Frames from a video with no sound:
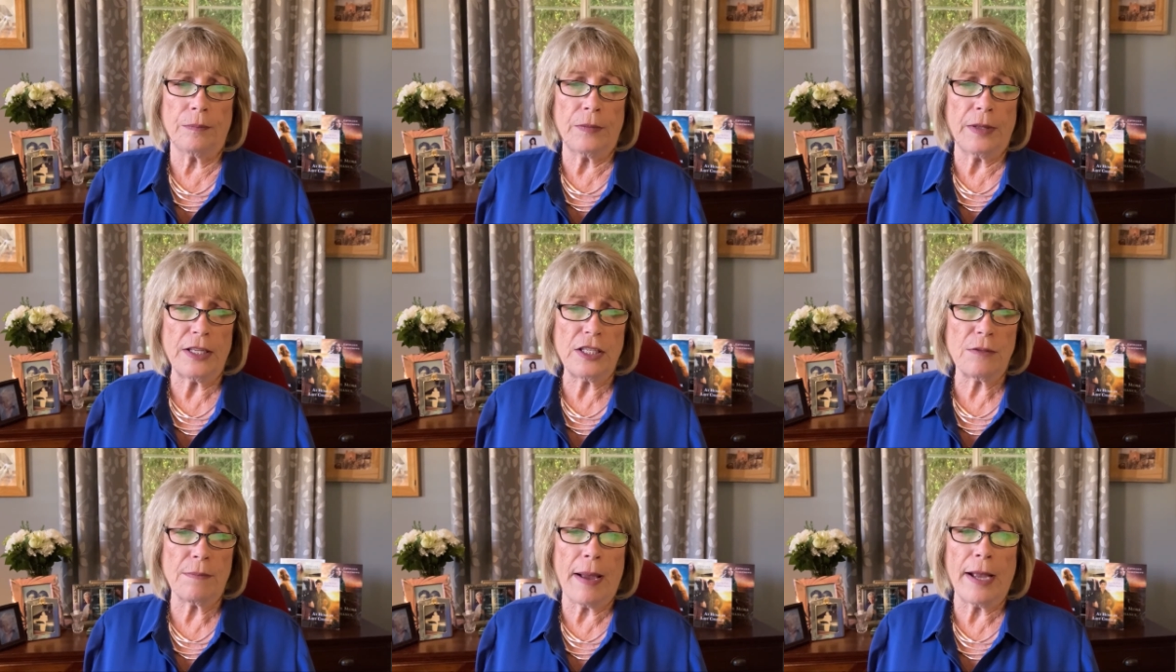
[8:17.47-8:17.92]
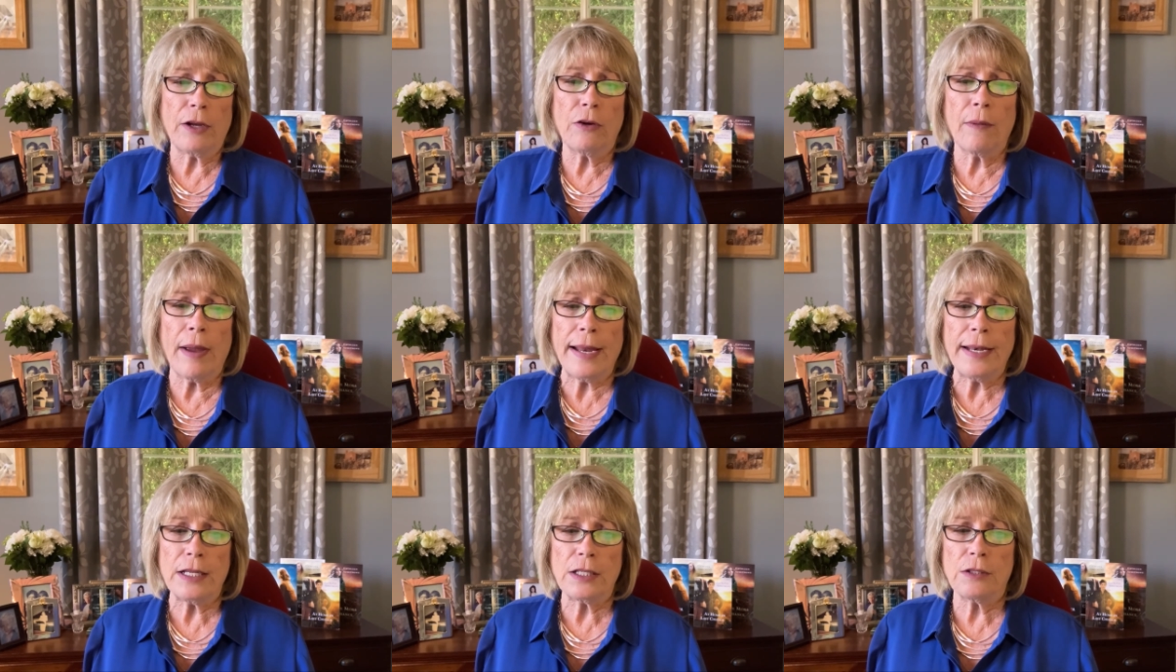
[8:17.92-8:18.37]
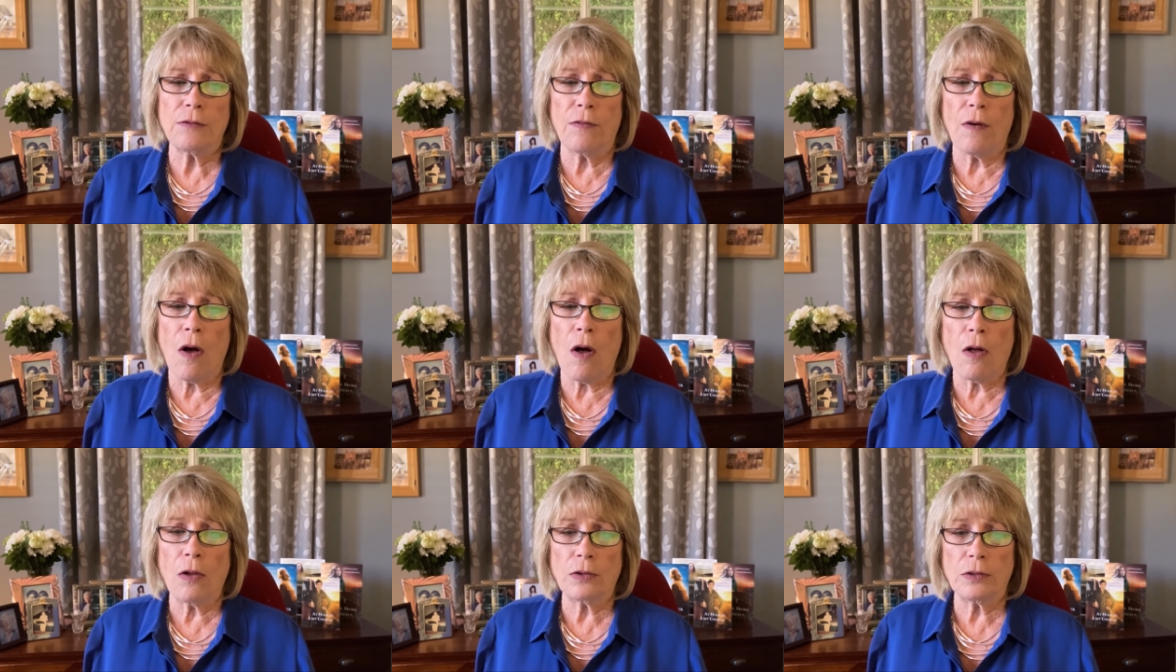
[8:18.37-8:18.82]
It's my greatest
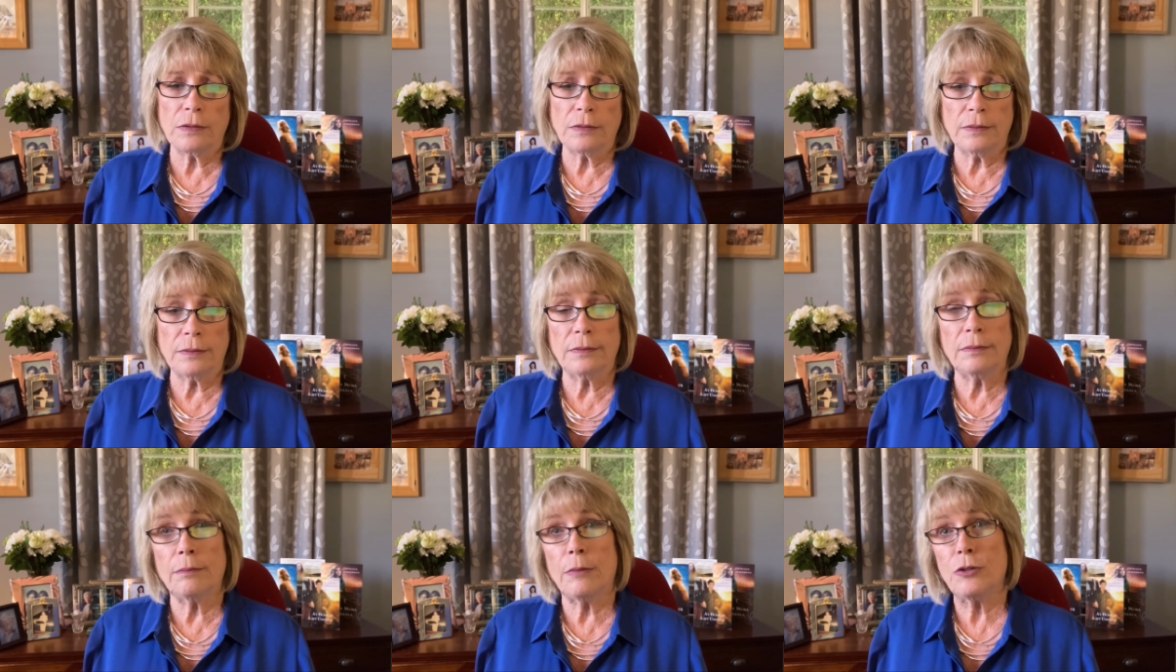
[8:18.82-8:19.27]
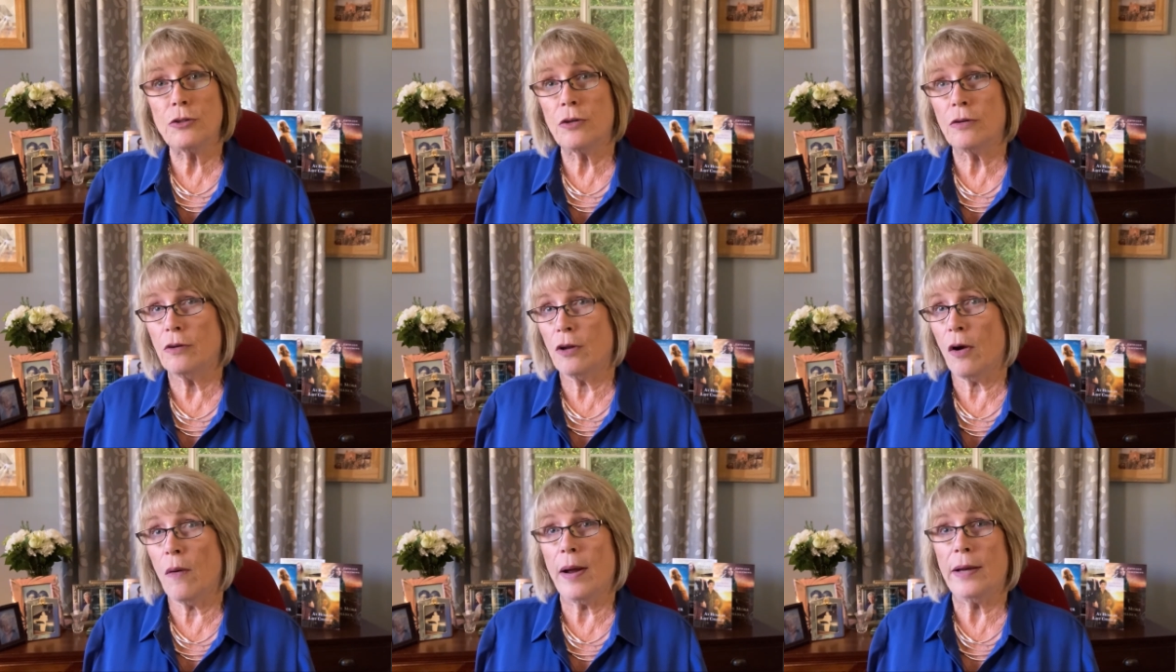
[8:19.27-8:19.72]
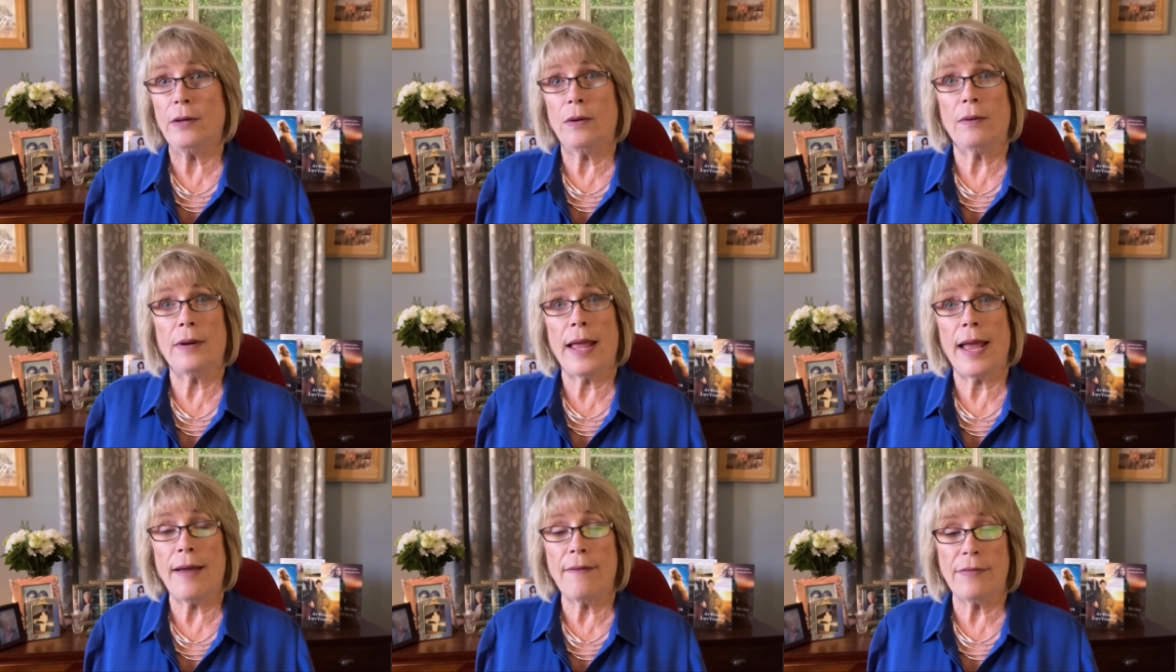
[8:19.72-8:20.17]
fault. But you know I
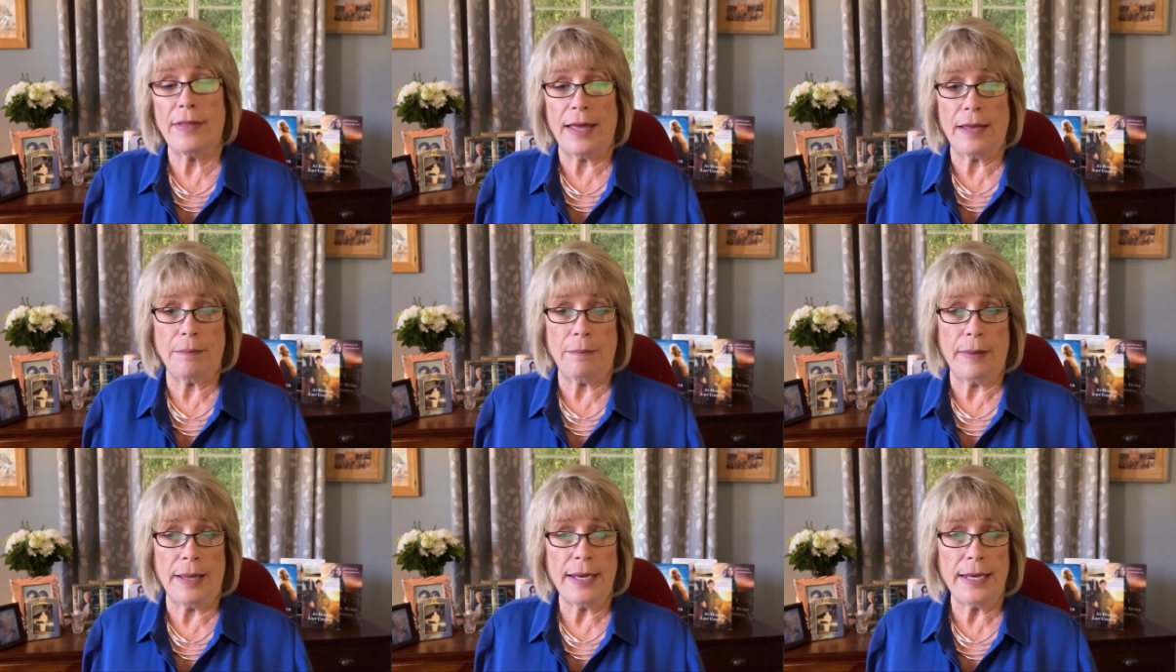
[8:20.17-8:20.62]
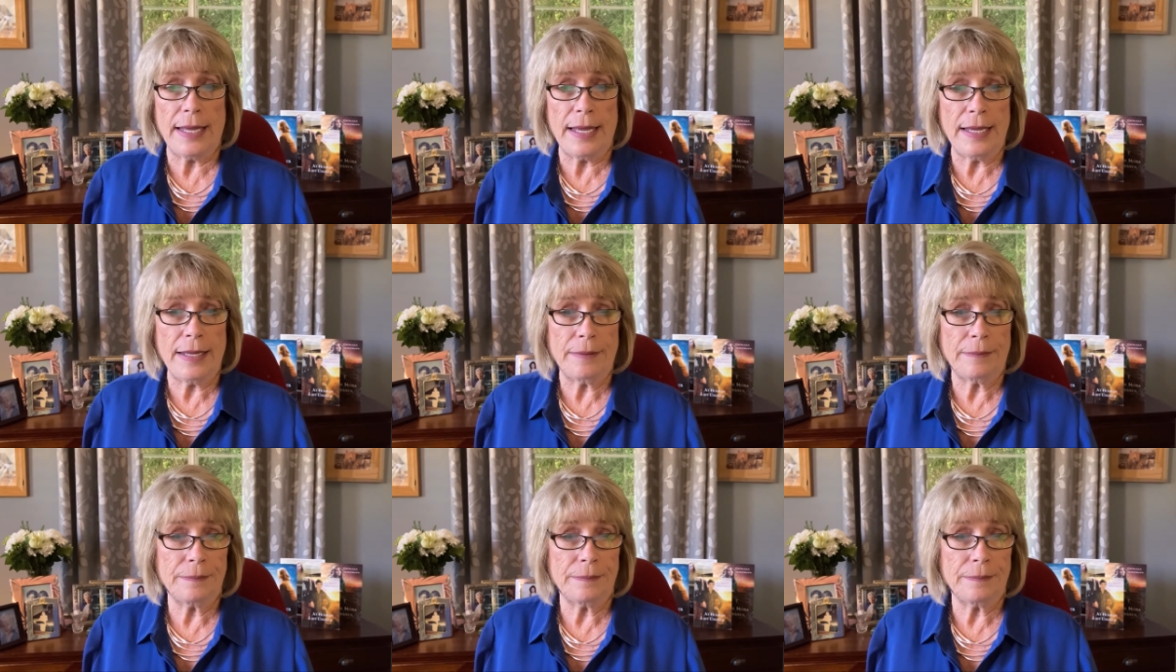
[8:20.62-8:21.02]
don't have that many.